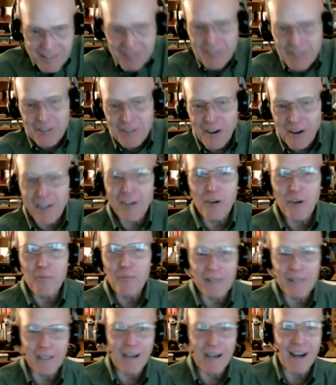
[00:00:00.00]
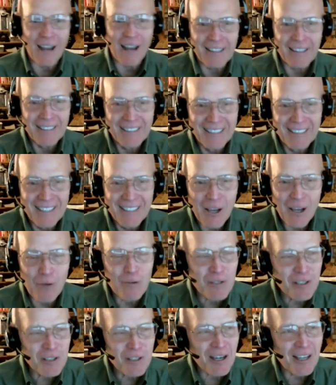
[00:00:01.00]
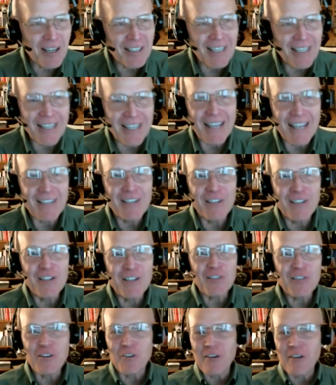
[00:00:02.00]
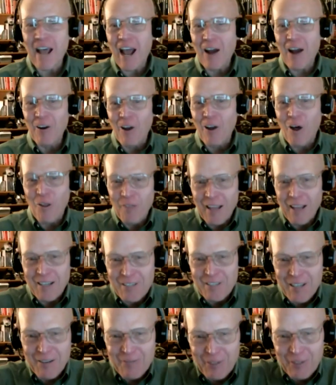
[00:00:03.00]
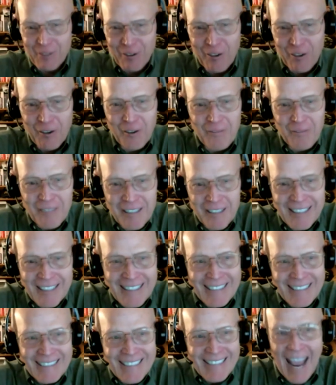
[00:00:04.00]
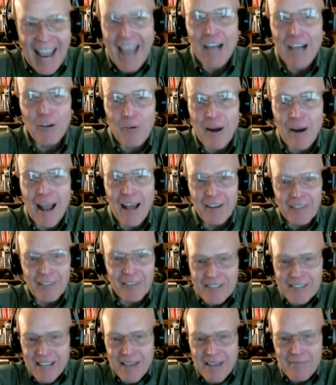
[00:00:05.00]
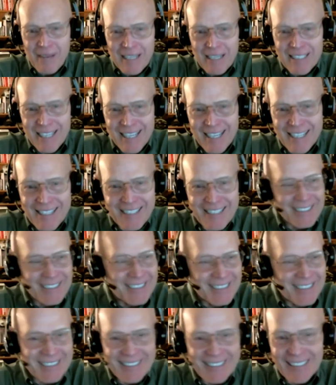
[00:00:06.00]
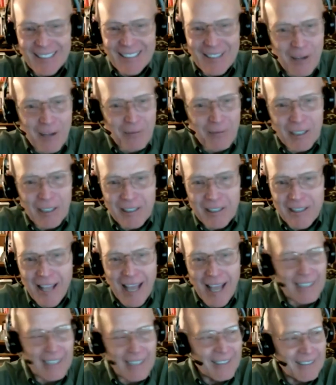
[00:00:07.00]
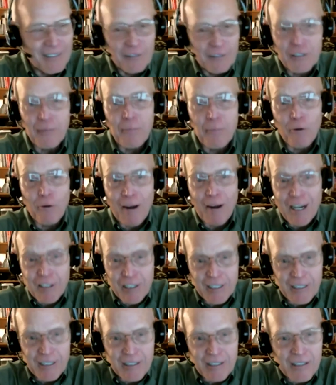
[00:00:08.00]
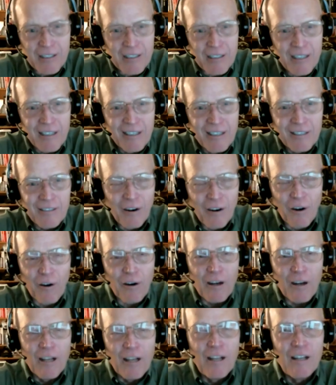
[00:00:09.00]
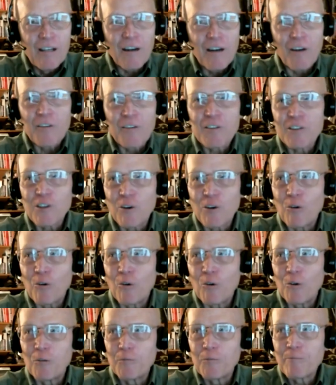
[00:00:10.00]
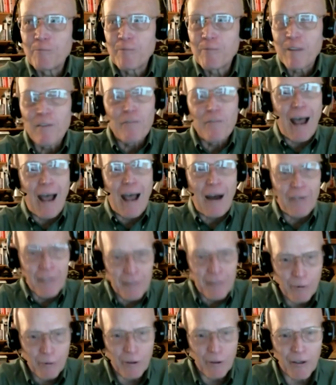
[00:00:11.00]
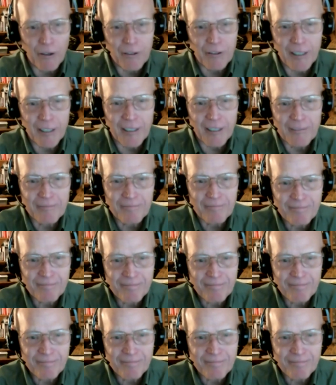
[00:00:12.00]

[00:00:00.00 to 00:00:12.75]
So I helped the guy. It was, you just don't know how long that stuff's going to hang around. Does that make sense? It's something that those impressions are so valuable, aren't they?